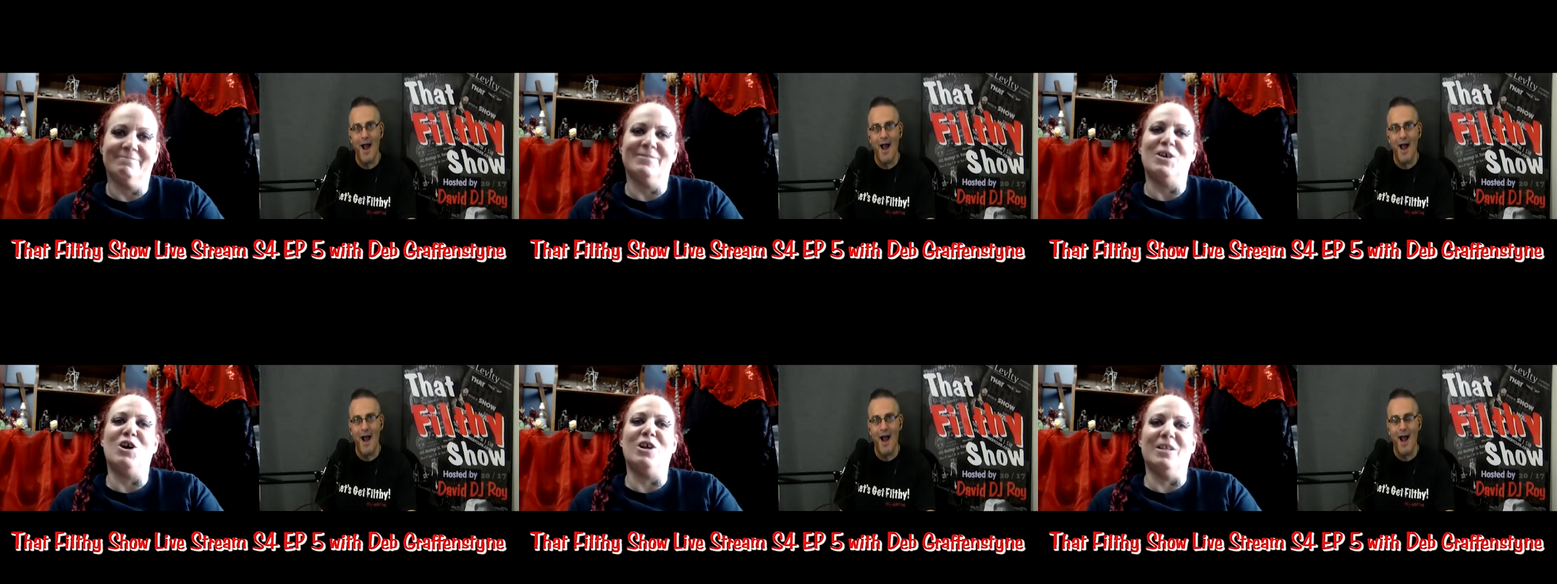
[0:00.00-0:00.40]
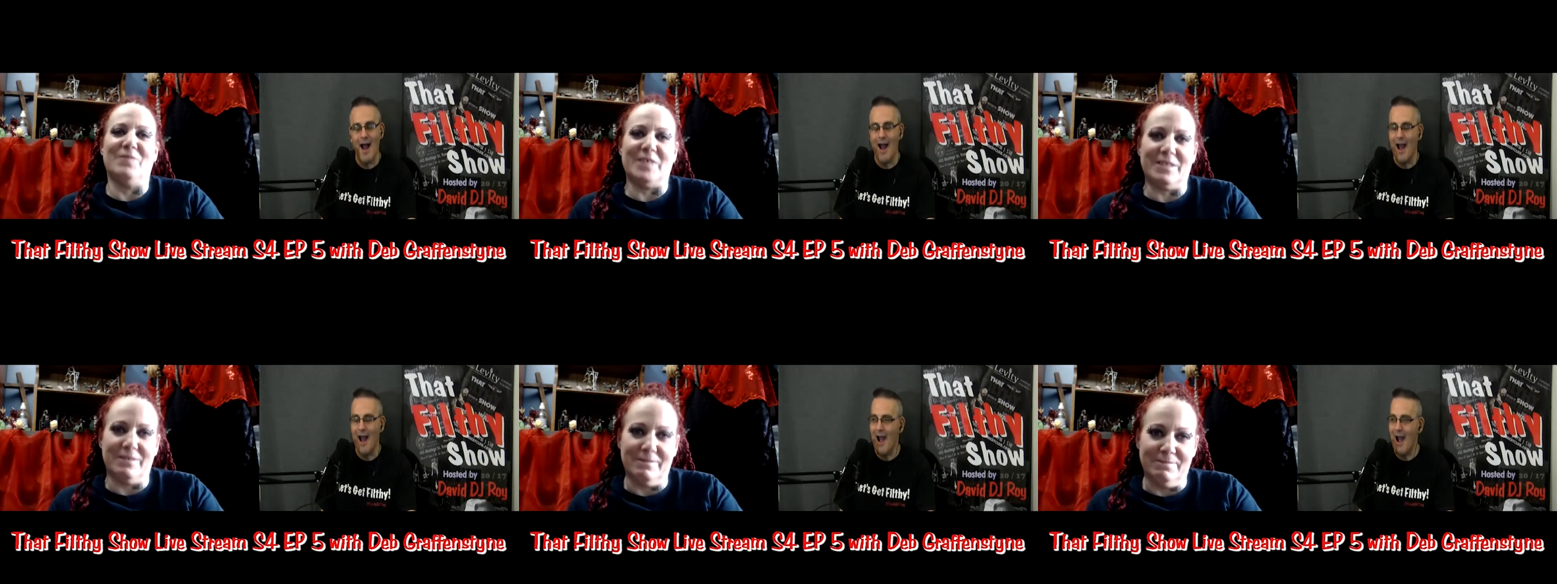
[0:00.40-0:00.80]
Speaker 1: all of
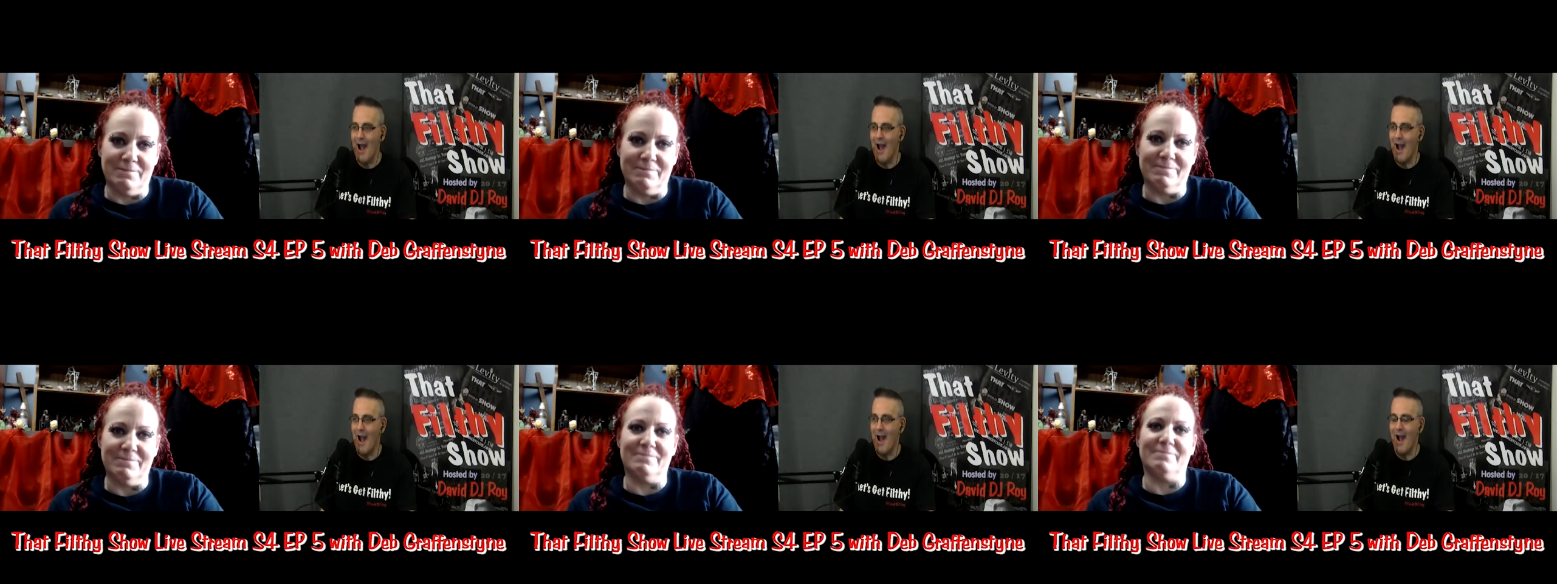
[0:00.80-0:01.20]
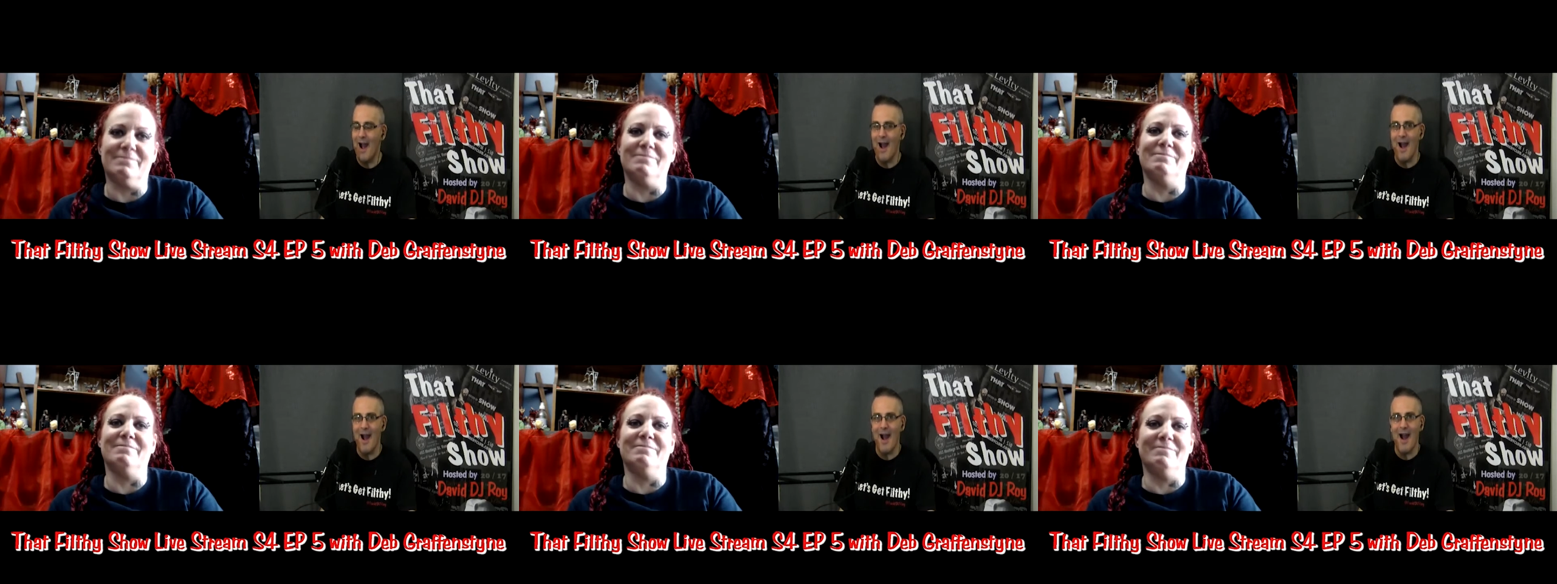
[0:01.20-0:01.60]
it
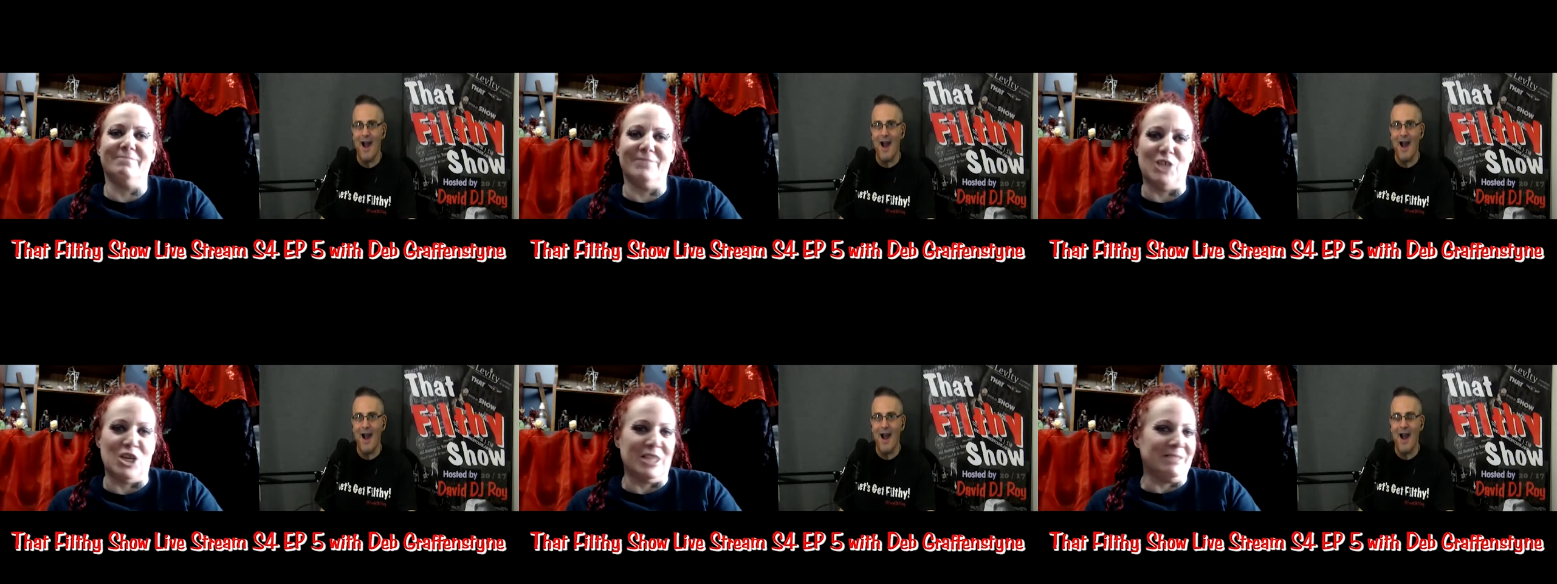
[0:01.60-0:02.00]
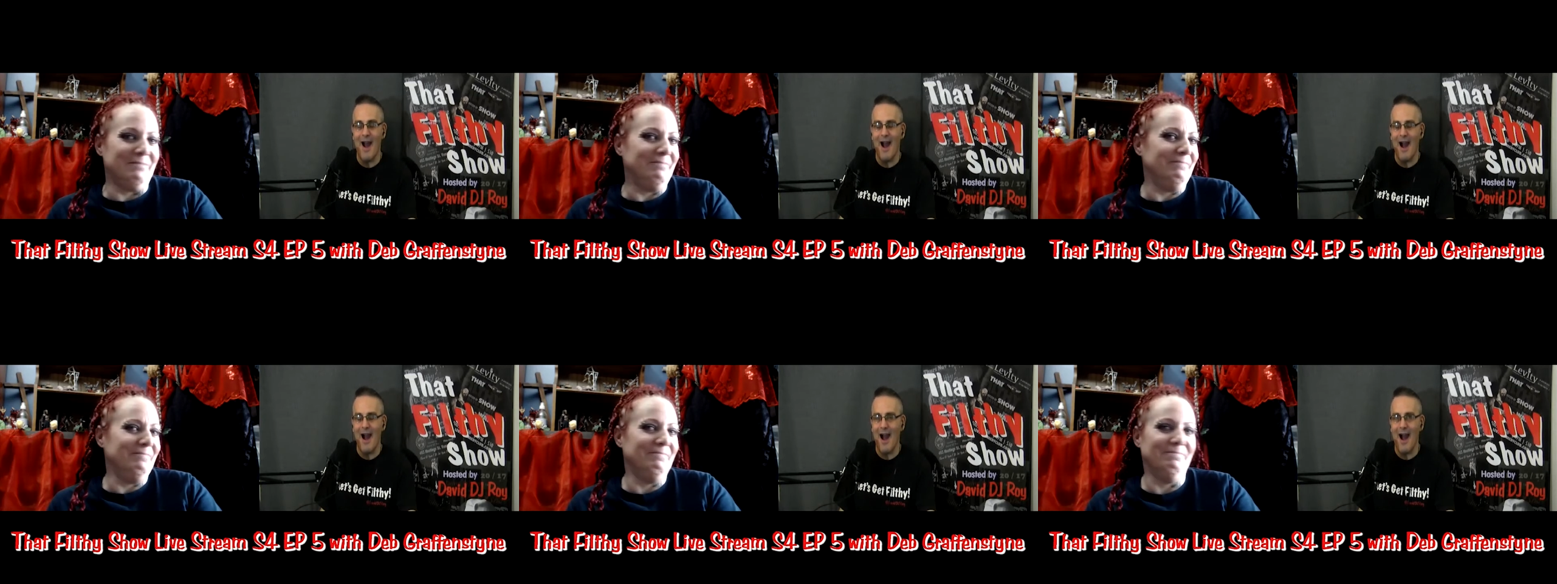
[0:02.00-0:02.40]
gone.
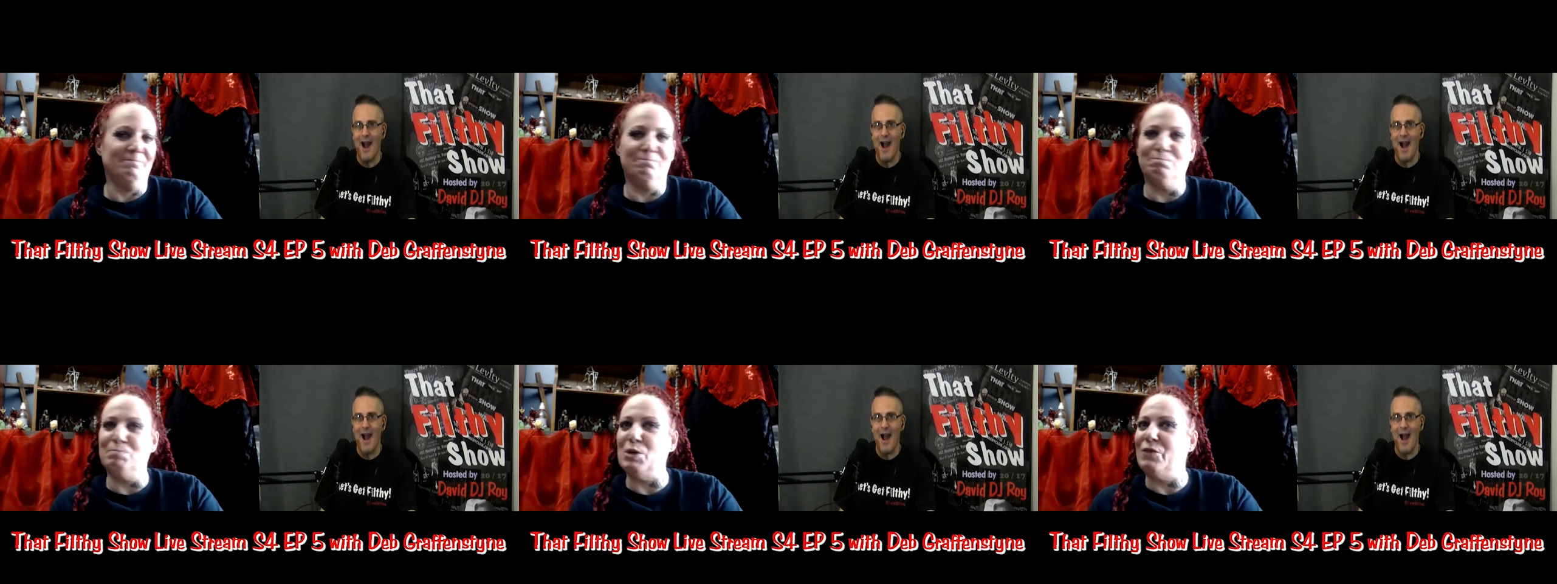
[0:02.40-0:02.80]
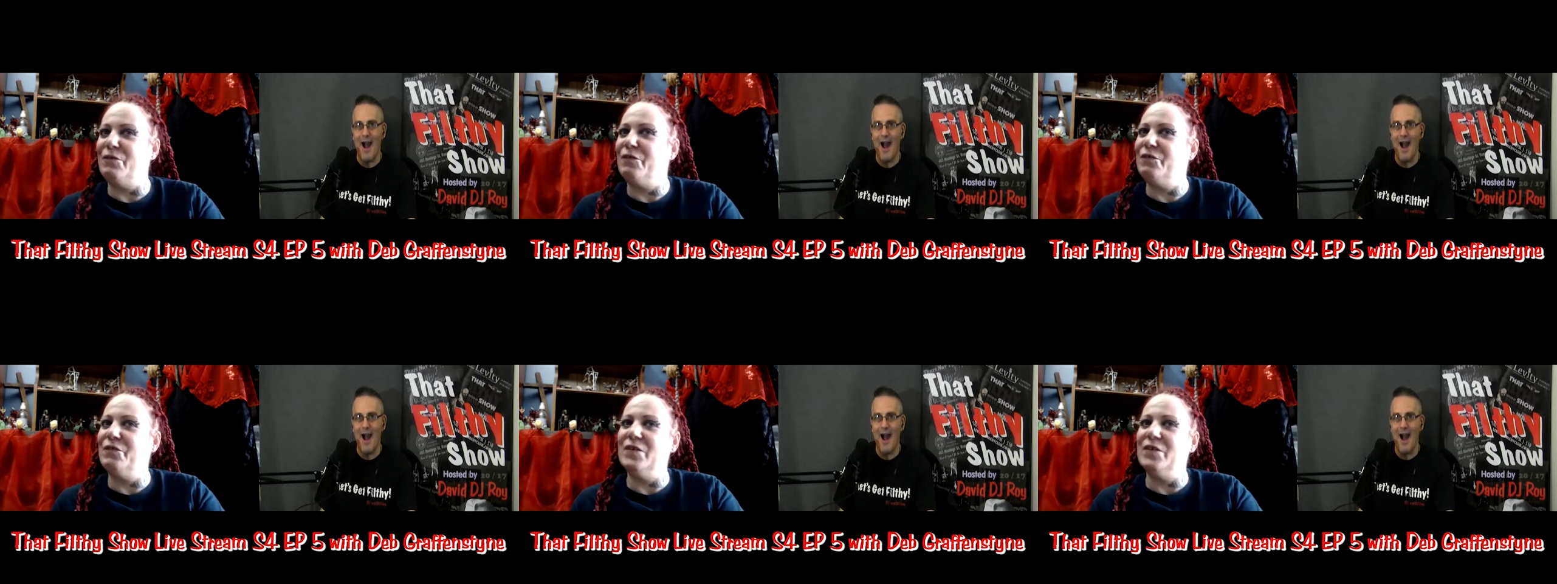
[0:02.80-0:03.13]
Poof.